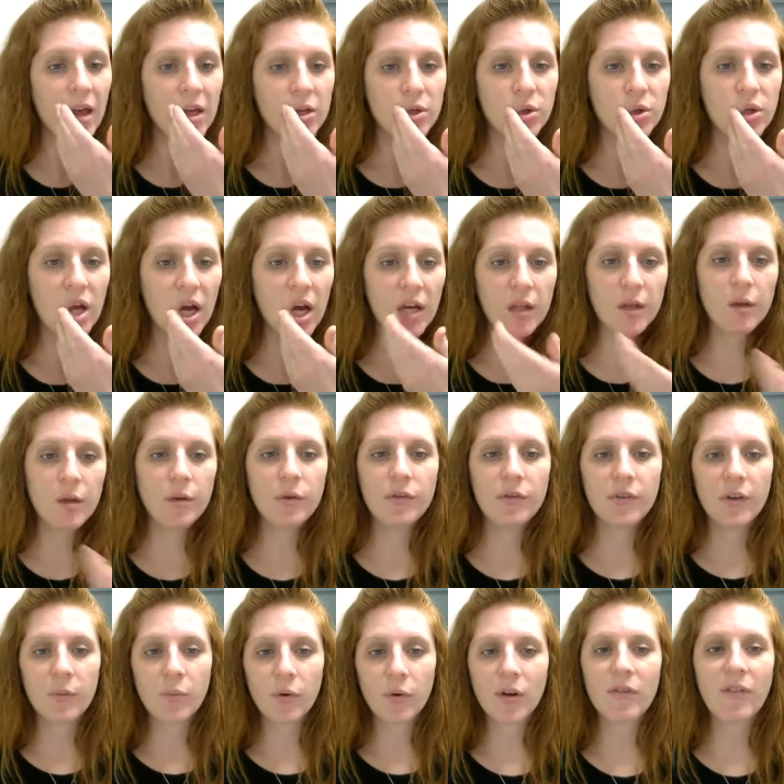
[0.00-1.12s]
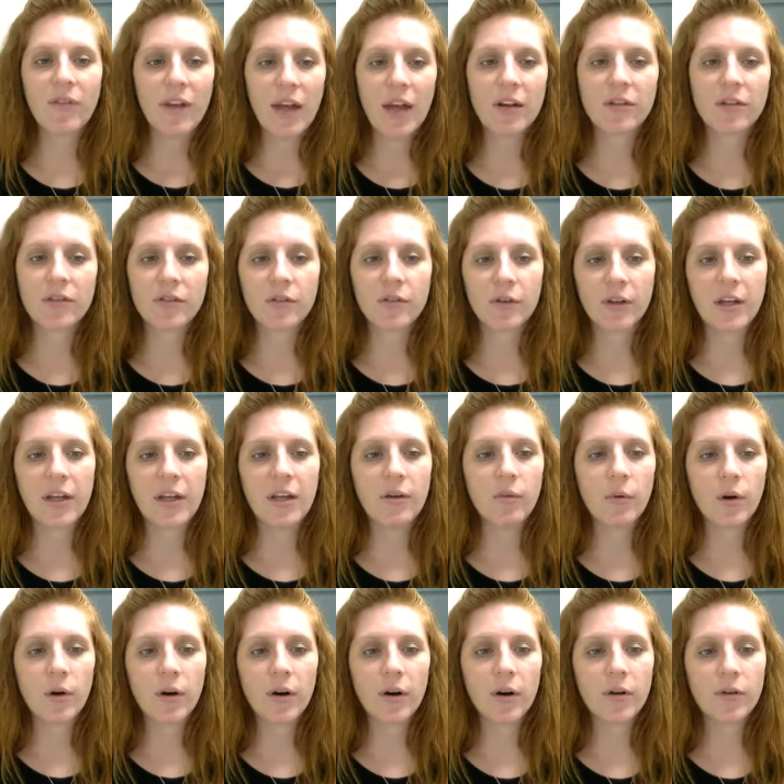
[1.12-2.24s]
Do not use abbreviations or
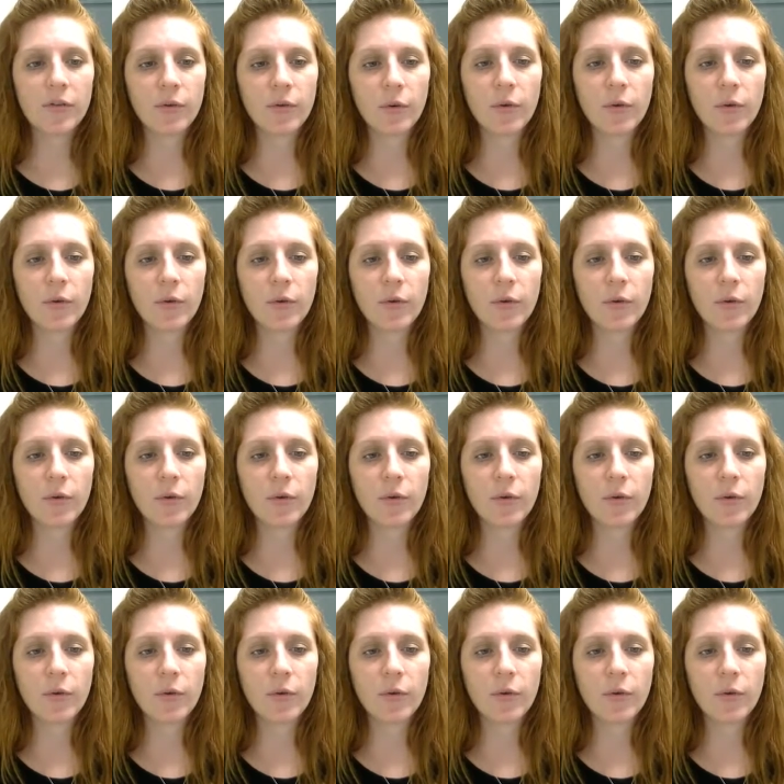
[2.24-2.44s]
keywords